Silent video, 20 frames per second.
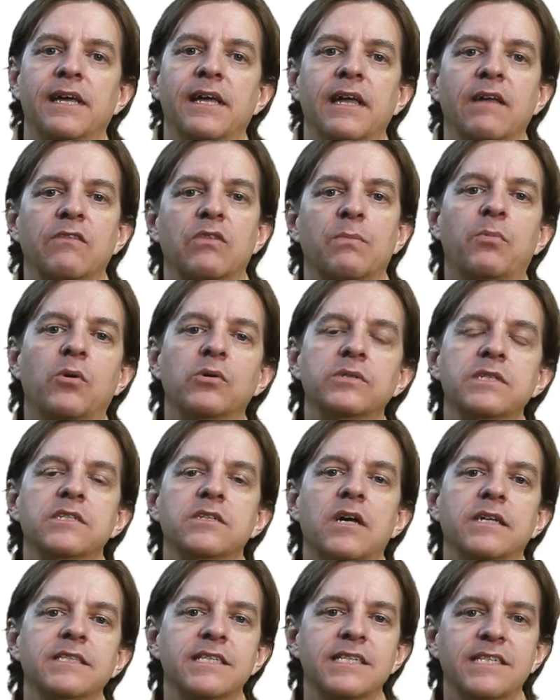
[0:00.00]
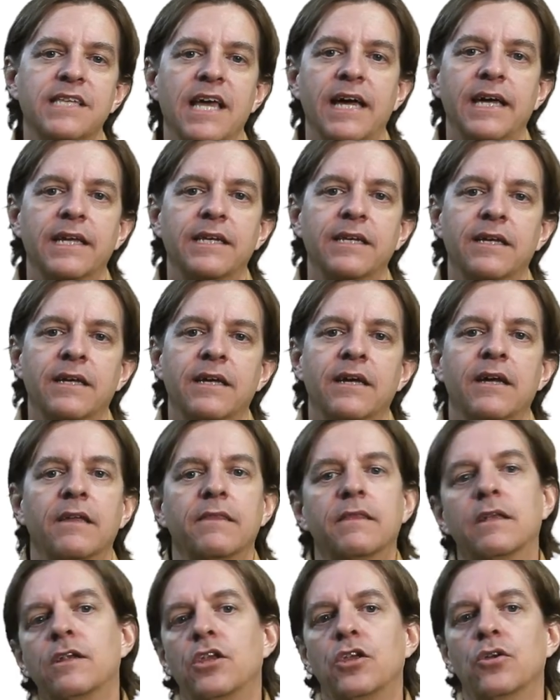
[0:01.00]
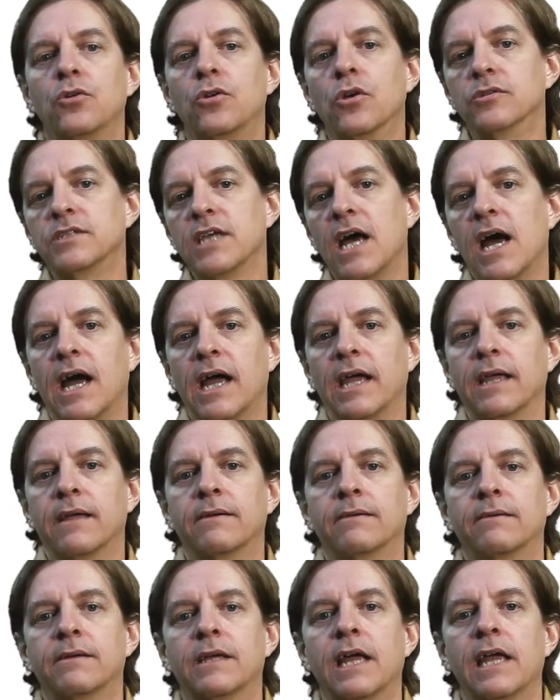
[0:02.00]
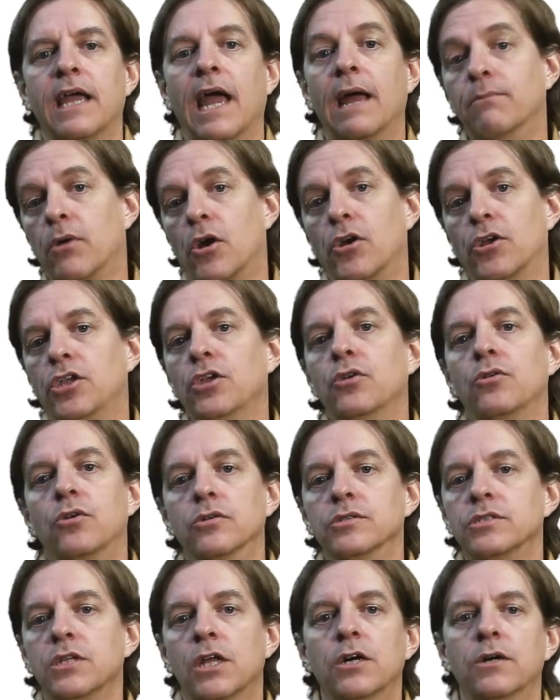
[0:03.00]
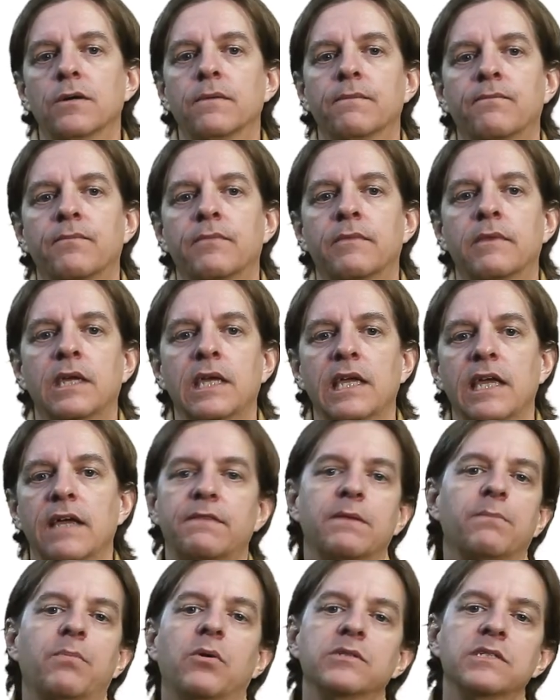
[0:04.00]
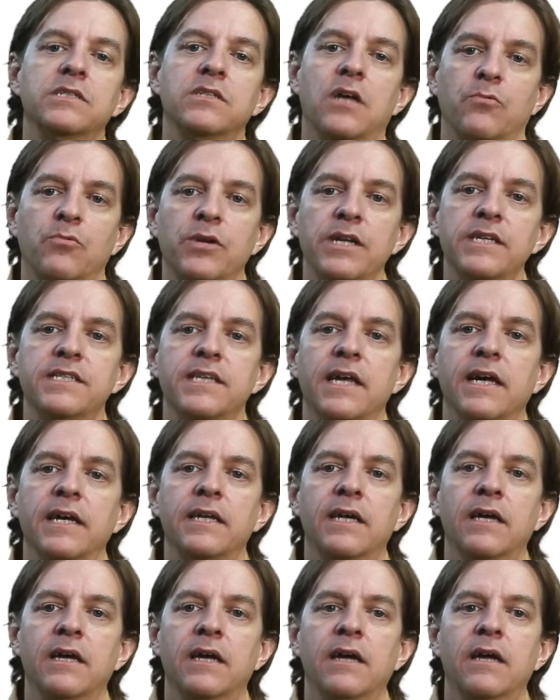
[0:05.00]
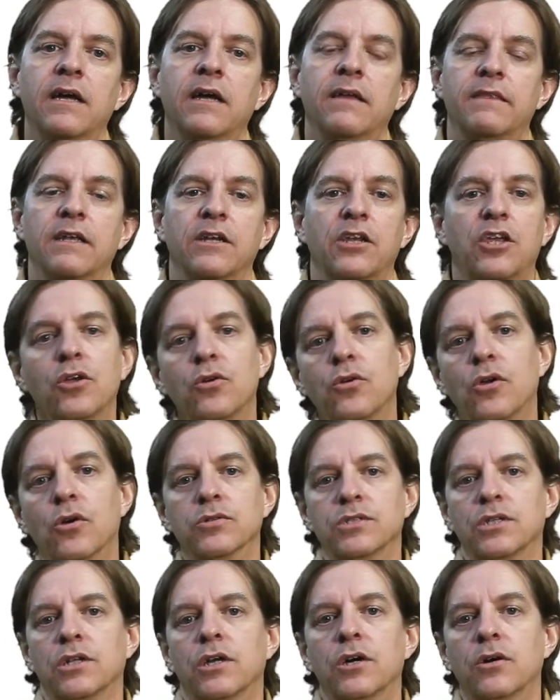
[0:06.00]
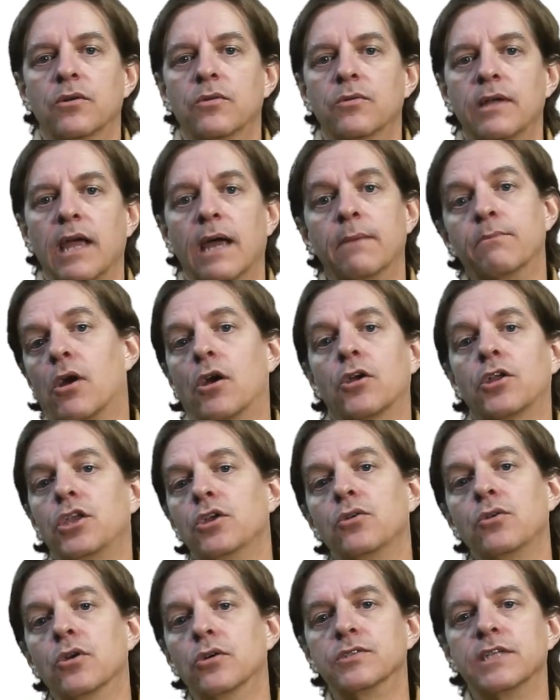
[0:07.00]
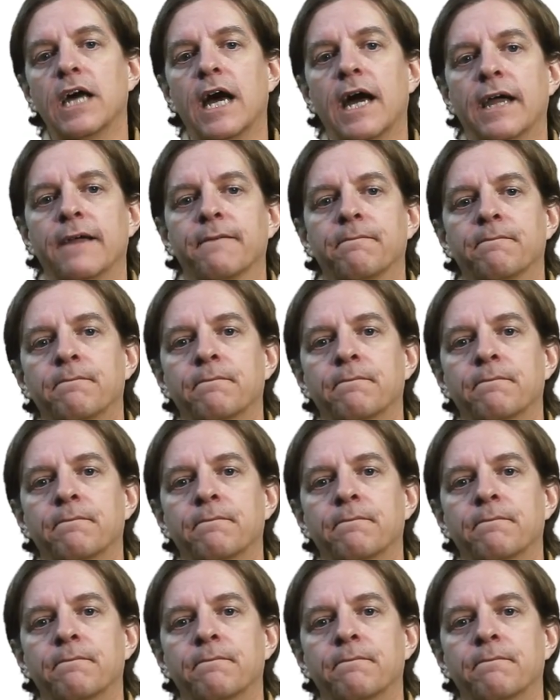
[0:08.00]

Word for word: If the pulse is on set, then Q goes high, and bar Q goes low. If the pulse is on reset, then Q goes low, and bar Q goes high.